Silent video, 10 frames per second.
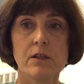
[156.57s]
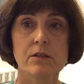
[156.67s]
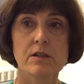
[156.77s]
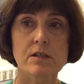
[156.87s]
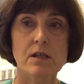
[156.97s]

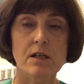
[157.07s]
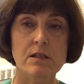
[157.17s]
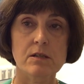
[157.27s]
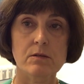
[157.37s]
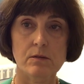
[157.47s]
to
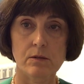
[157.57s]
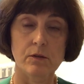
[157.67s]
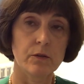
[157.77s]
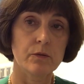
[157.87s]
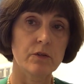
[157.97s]
discuss
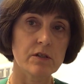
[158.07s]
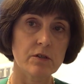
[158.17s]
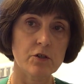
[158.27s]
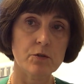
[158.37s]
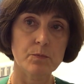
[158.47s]
new
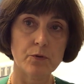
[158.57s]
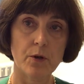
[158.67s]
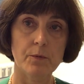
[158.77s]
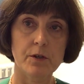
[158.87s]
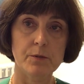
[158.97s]
research
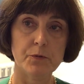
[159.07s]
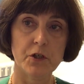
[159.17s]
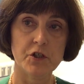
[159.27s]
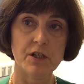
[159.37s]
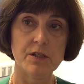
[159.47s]

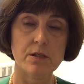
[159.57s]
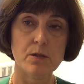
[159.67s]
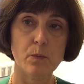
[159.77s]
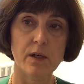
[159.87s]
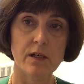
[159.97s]
projects
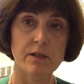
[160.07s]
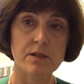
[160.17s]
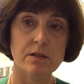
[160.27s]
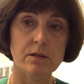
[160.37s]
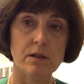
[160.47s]
as well
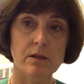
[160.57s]
as